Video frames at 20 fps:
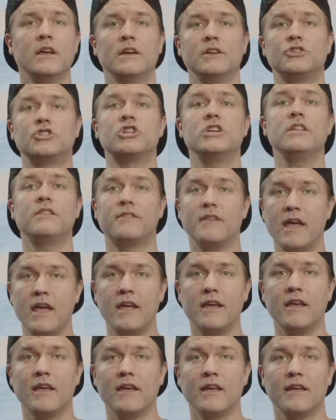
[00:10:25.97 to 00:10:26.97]
She
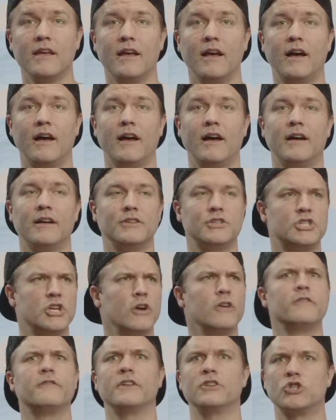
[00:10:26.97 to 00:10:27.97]
Thing, uh,
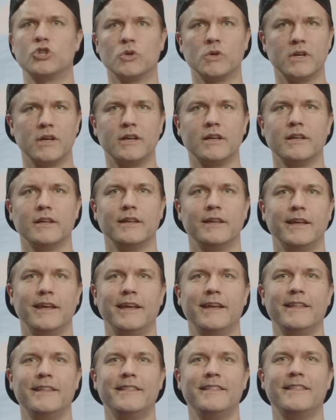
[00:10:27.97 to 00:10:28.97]
Sharon Ventura,
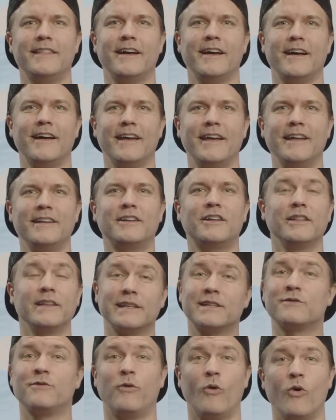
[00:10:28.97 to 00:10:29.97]
in uh, in
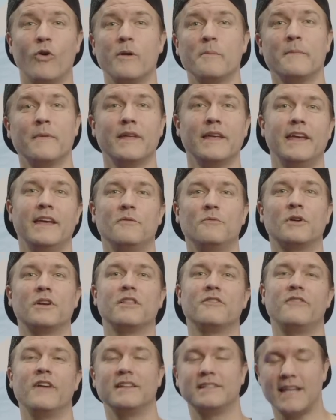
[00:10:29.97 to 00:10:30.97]
Clix form in one of
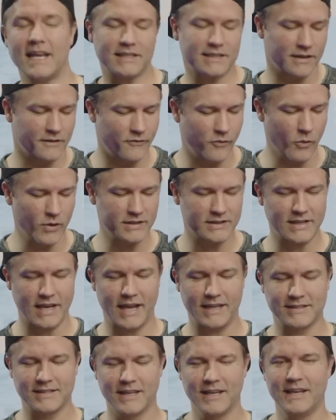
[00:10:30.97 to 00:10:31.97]
the Fantastic Four
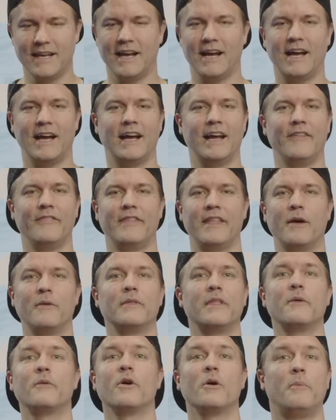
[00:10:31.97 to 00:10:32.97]
sets. Uh, that,
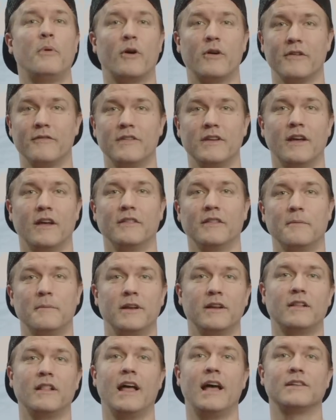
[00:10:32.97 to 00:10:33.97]
they were a part of the
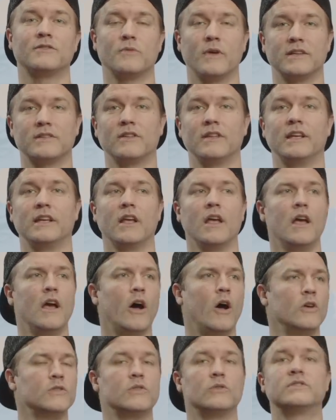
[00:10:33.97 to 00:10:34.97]
Unlimited Class Wrestling.
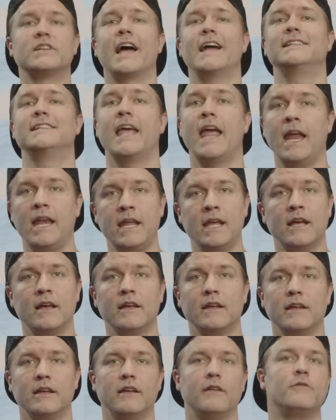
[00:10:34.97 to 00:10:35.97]
Also Titania,
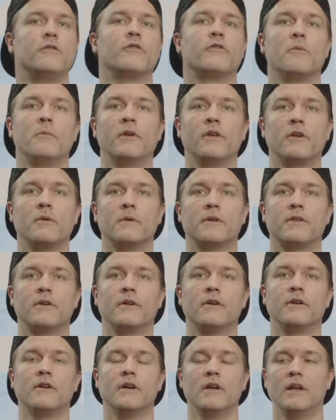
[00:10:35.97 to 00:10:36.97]
if you're familiar with
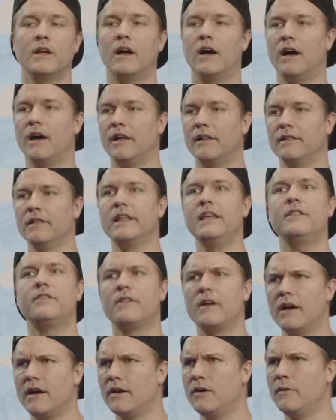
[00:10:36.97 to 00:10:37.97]
her, uh,
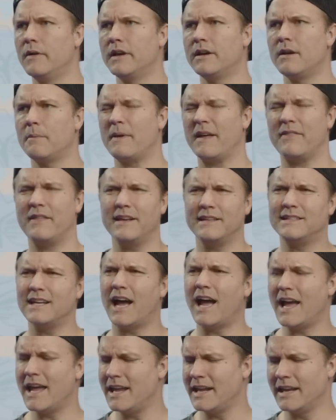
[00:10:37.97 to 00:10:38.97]
Letha, who ended up I think
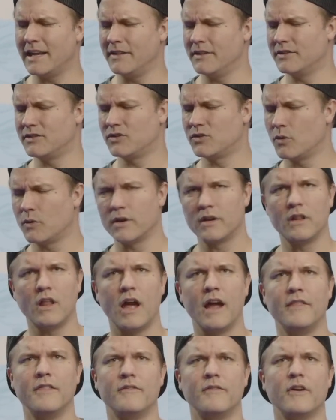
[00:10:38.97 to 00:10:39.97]
dying in the
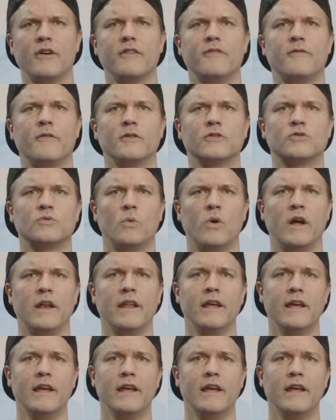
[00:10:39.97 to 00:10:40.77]
storyline, the very first one.